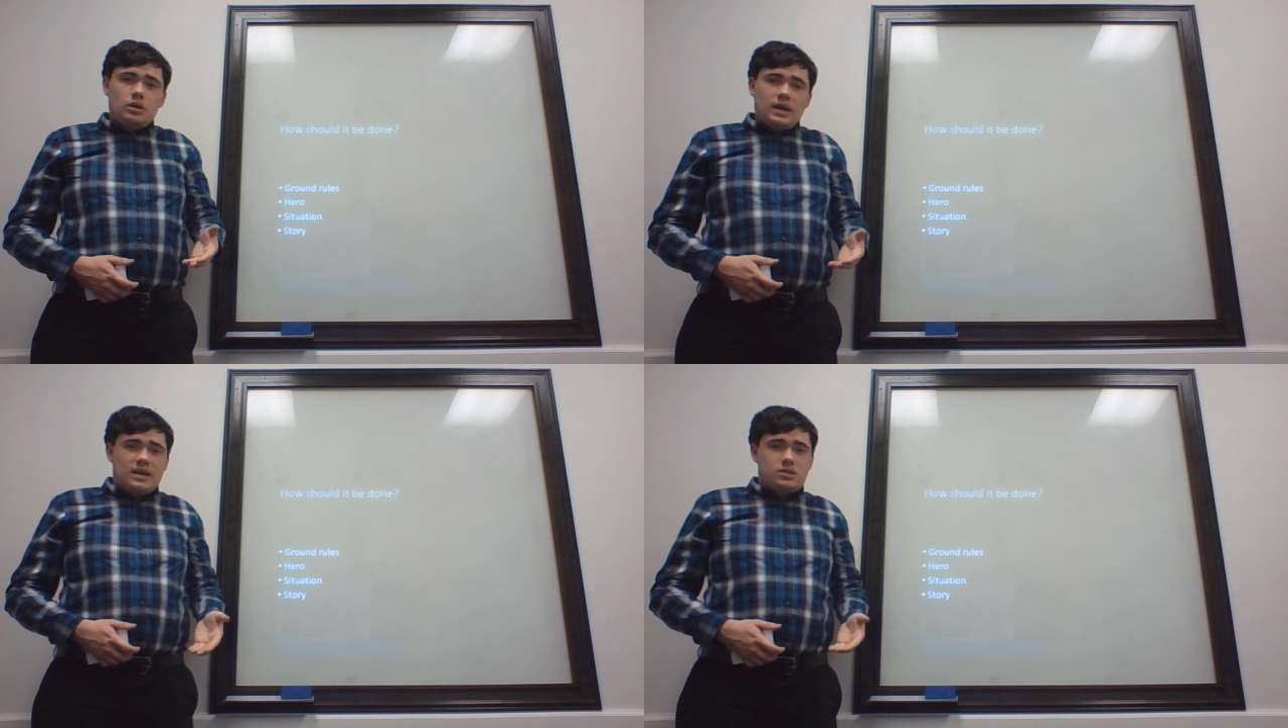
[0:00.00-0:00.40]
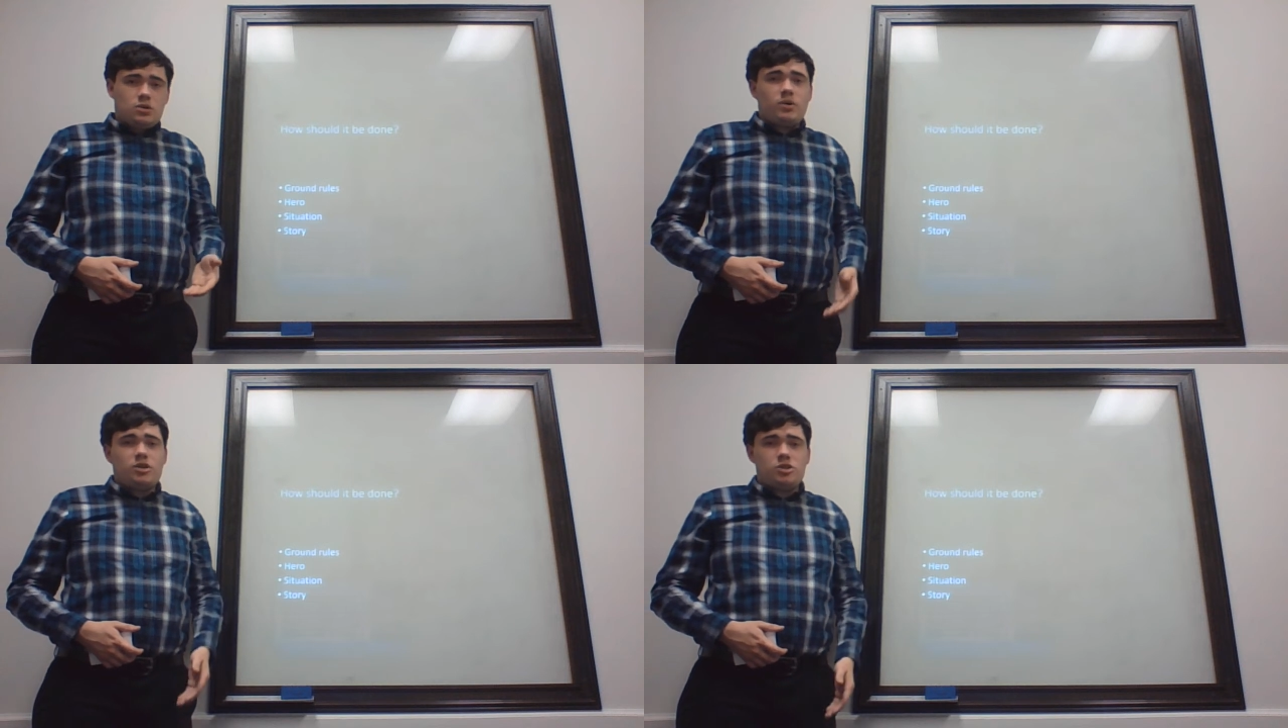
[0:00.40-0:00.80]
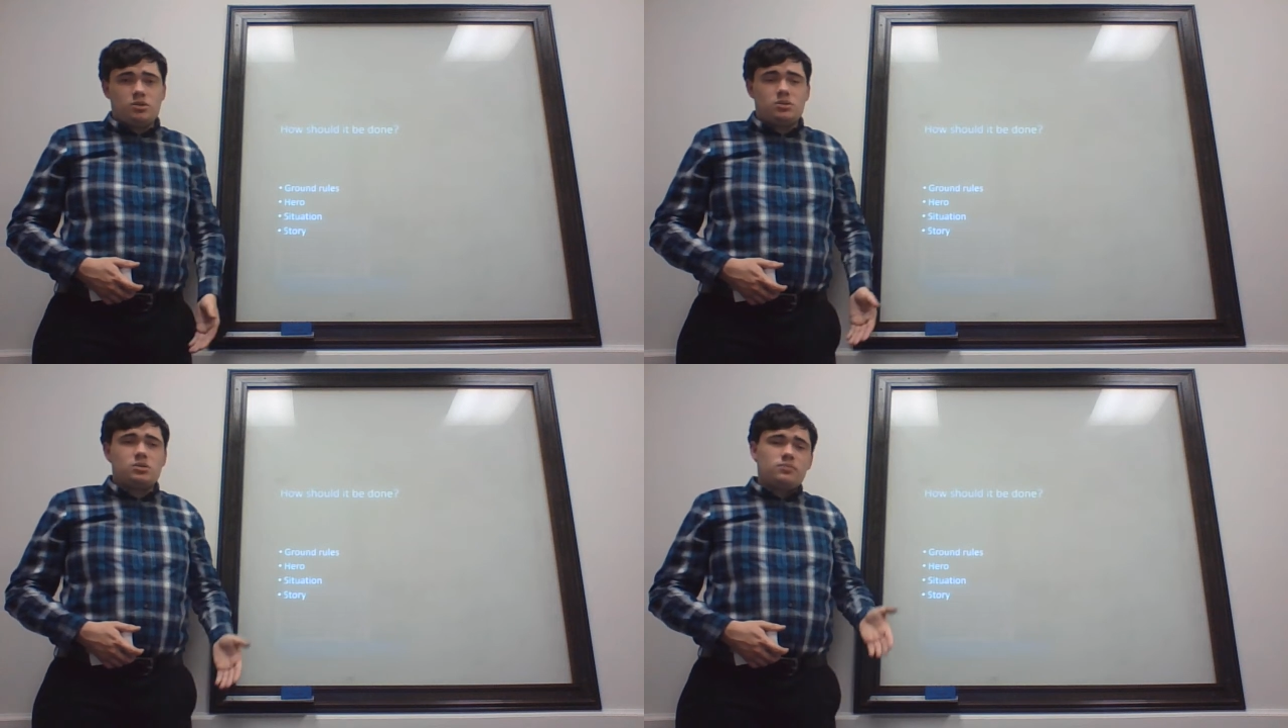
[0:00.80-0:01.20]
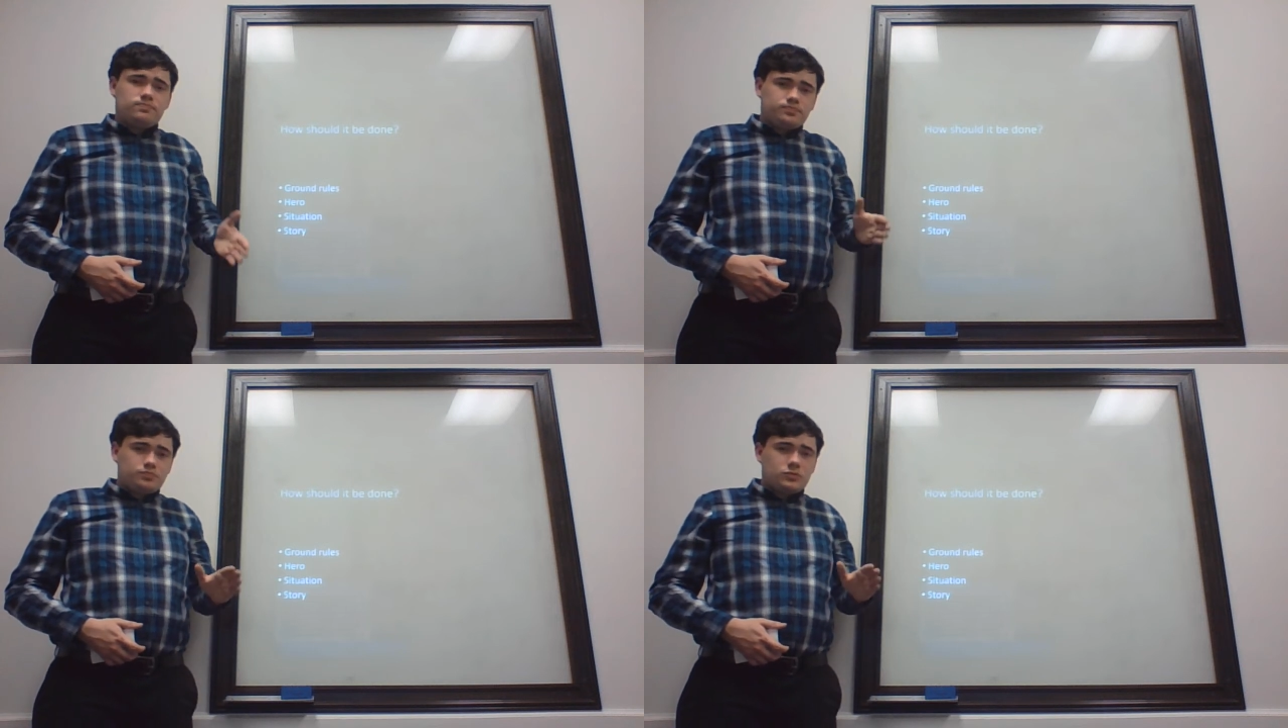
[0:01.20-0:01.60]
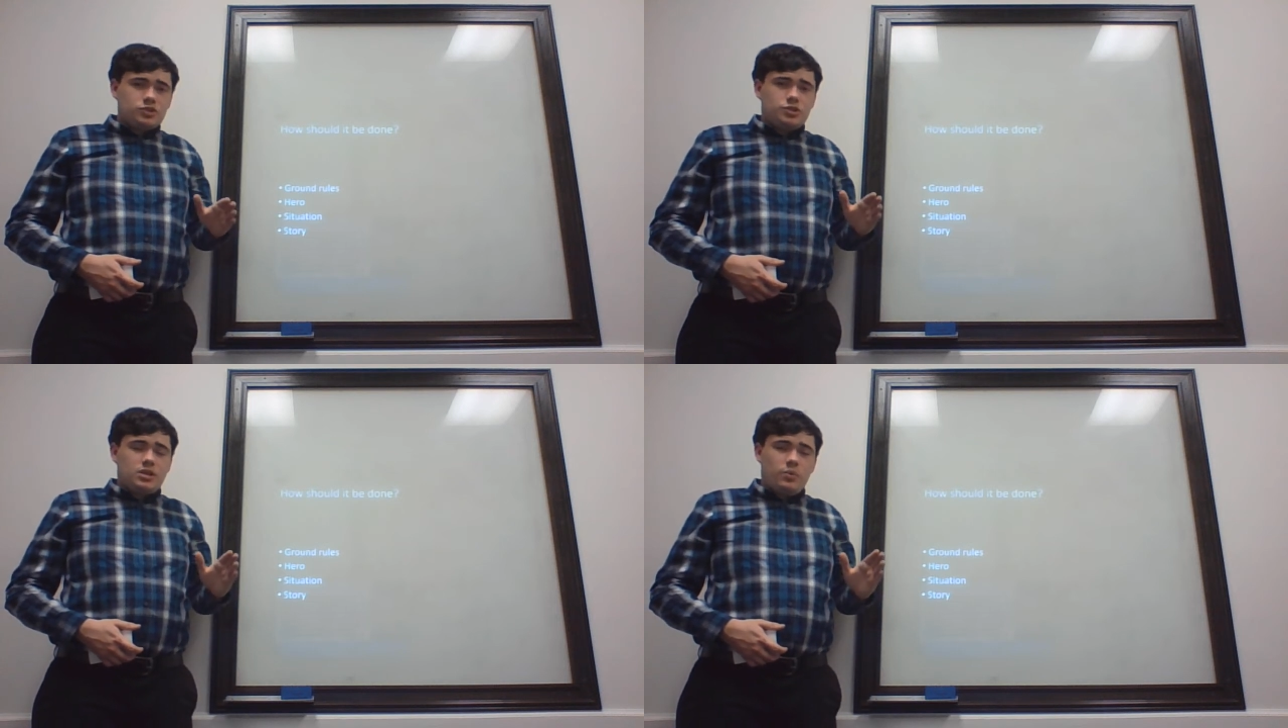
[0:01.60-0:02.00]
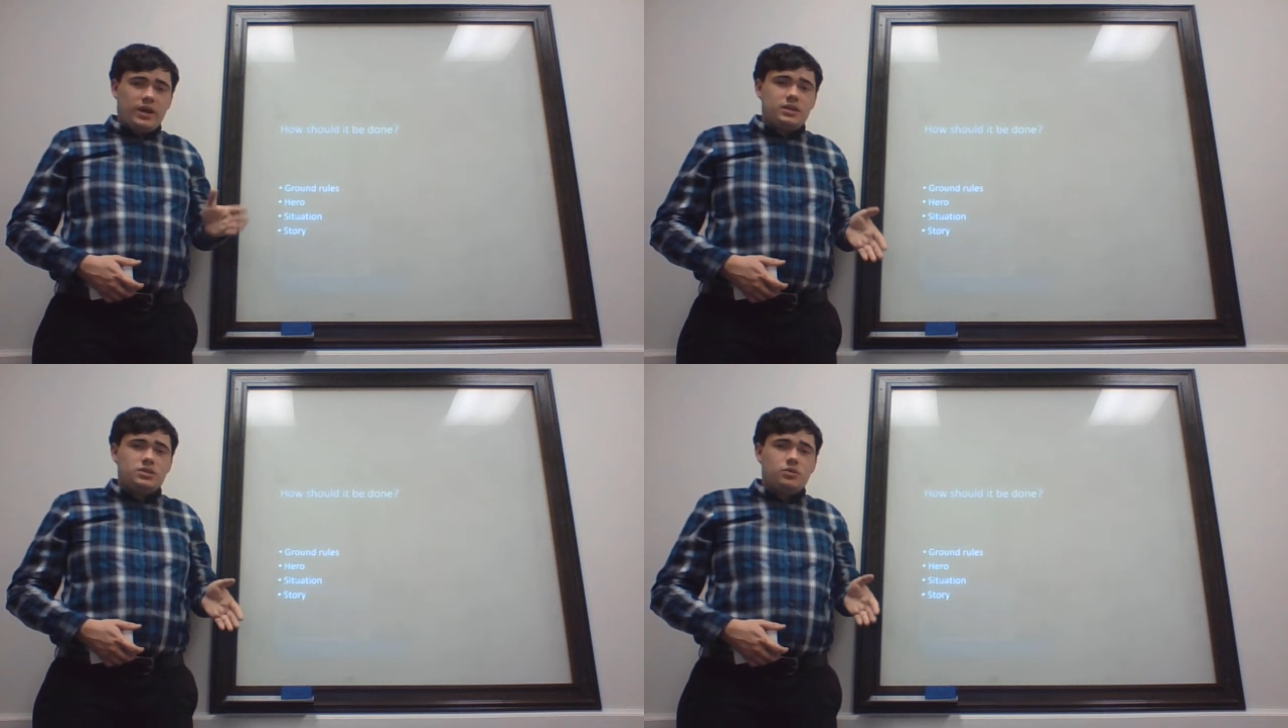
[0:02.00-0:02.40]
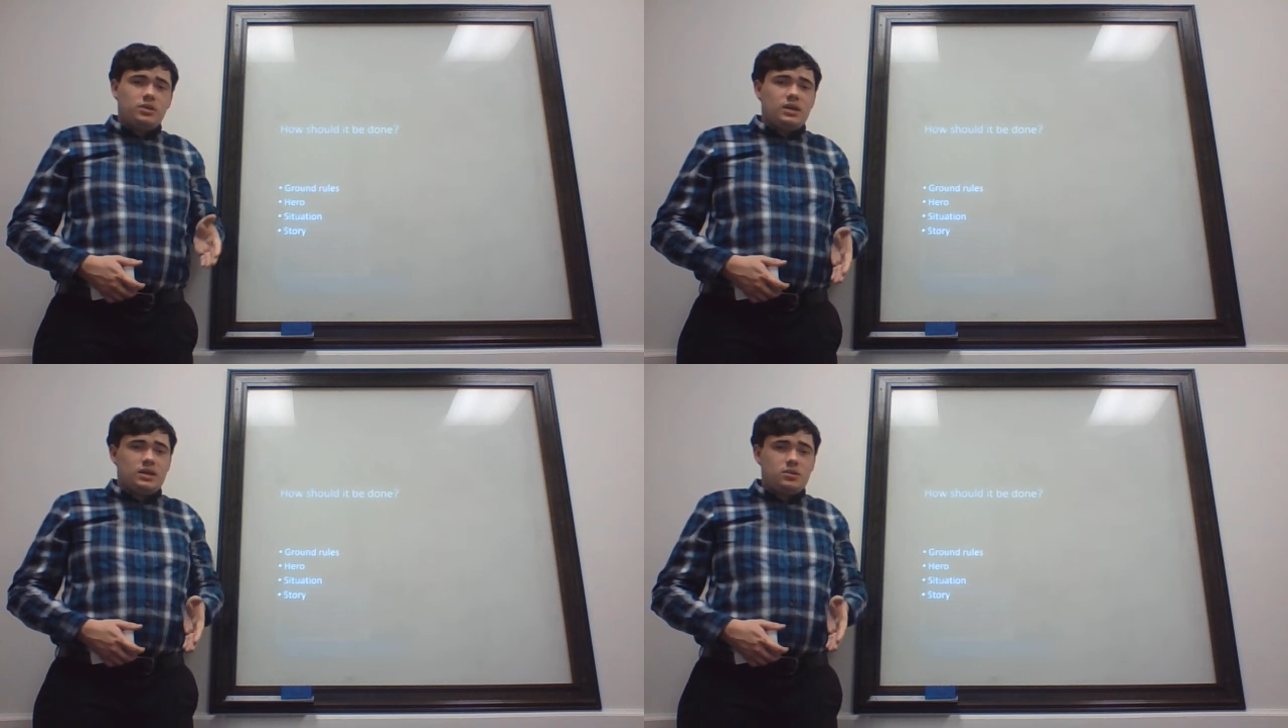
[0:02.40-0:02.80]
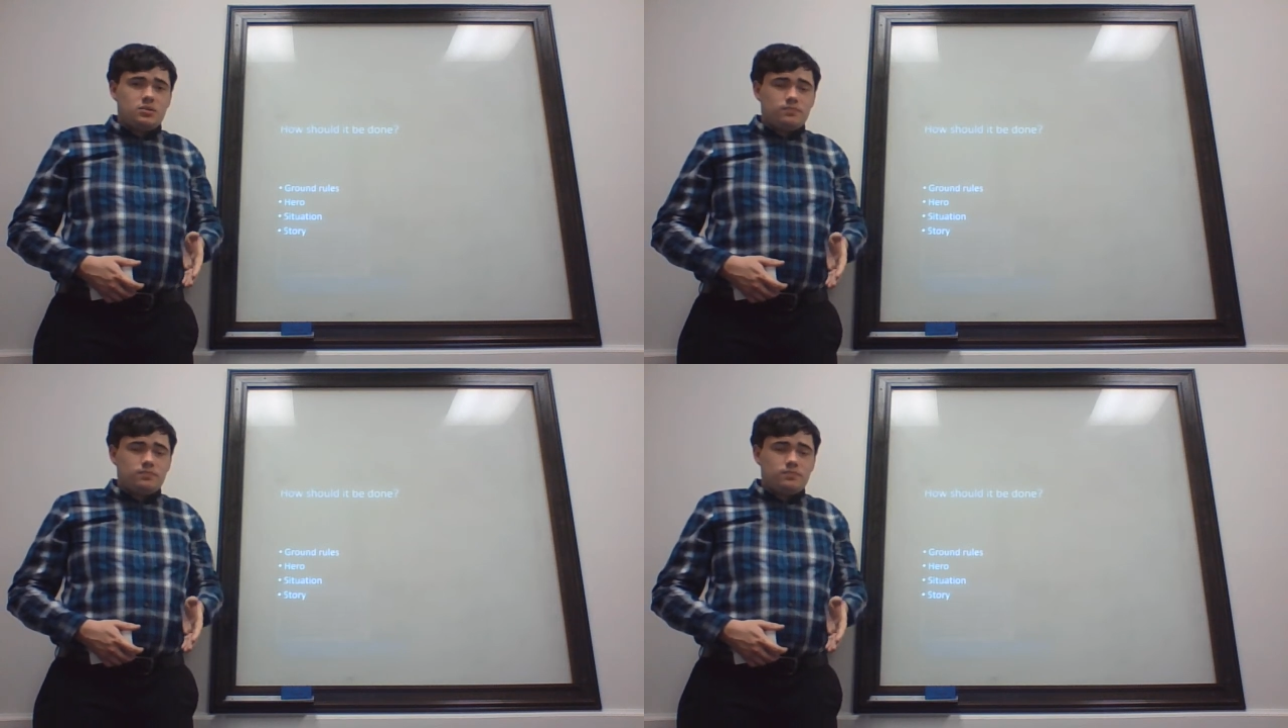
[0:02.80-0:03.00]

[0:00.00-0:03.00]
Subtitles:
ask questions. Should they wait until the end